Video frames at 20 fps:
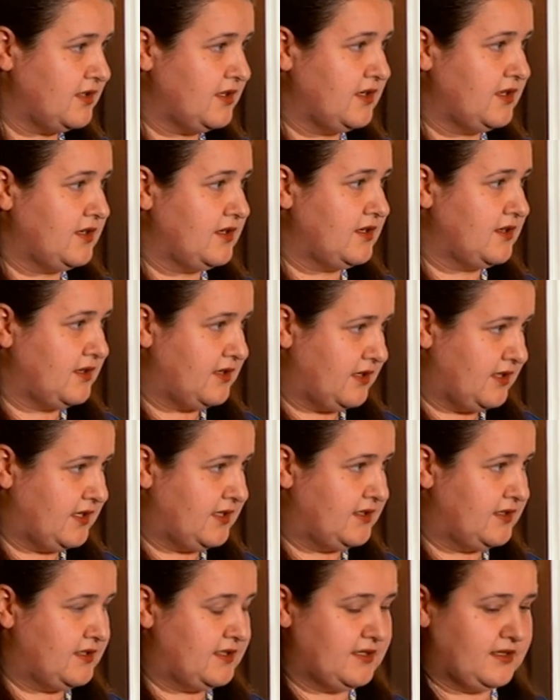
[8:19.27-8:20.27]
Do you know how many?
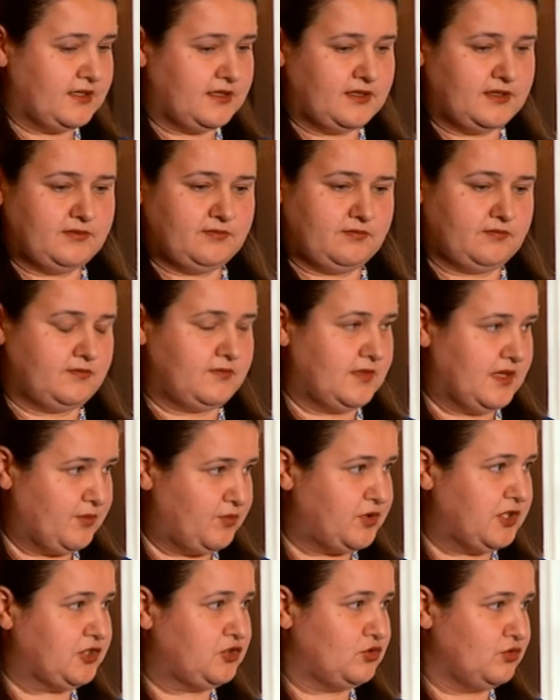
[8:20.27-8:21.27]
And uh,
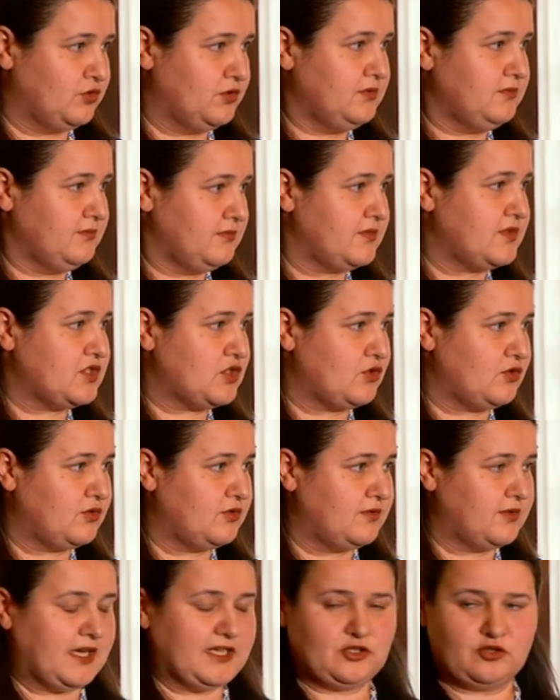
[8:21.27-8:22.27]
platoon,
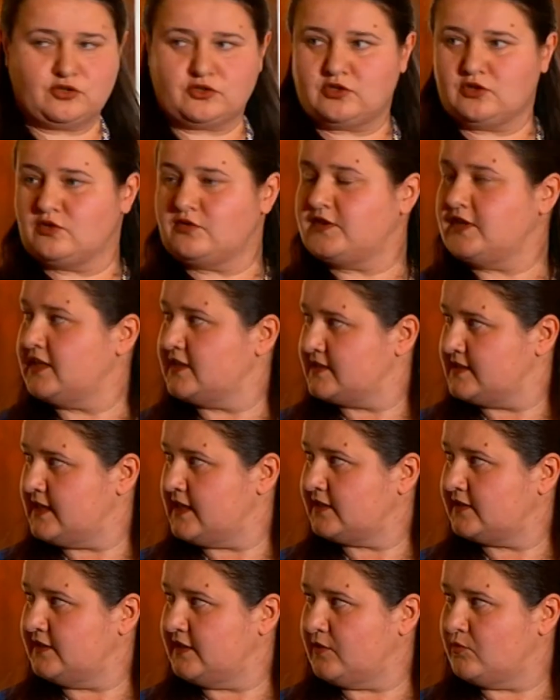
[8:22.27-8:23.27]
so I don't know the
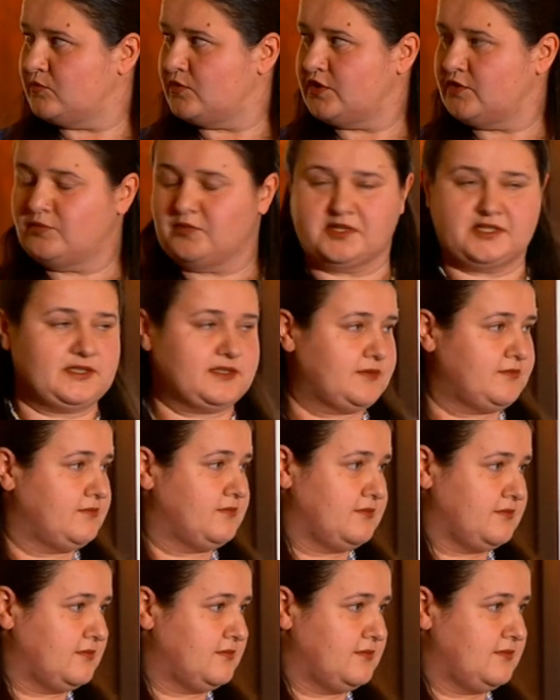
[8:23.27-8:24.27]
exact number, but.
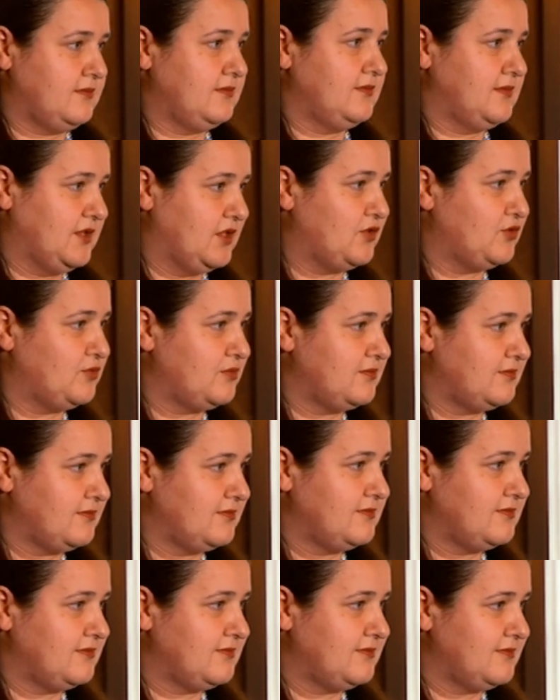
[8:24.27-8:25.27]

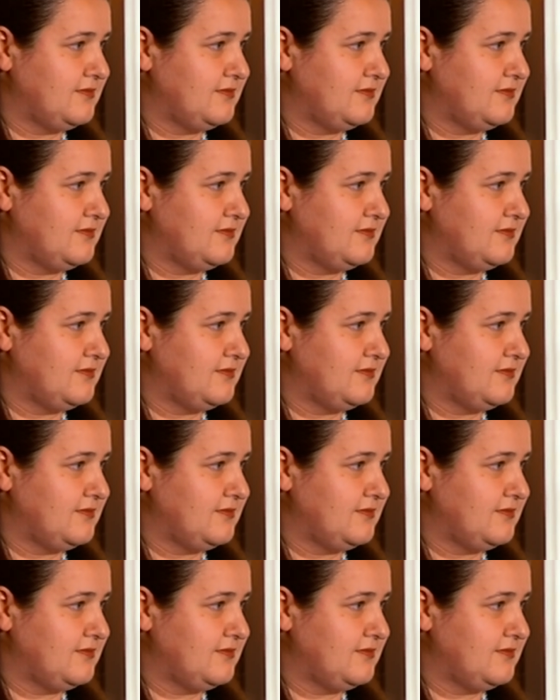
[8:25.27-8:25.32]
Mm.